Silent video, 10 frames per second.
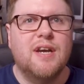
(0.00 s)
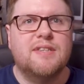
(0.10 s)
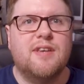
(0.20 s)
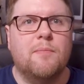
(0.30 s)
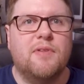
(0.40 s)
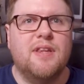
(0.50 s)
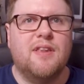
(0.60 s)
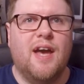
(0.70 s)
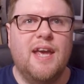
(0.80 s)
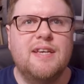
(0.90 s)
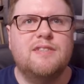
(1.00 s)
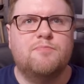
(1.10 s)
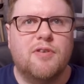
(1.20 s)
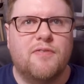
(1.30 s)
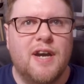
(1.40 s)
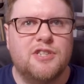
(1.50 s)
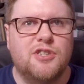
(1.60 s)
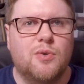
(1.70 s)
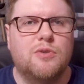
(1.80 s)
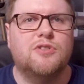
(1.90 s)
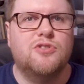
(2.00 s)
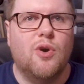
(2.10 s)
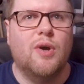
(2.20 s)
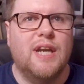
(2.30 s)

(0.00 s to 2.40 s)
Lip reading: Something that is professional does not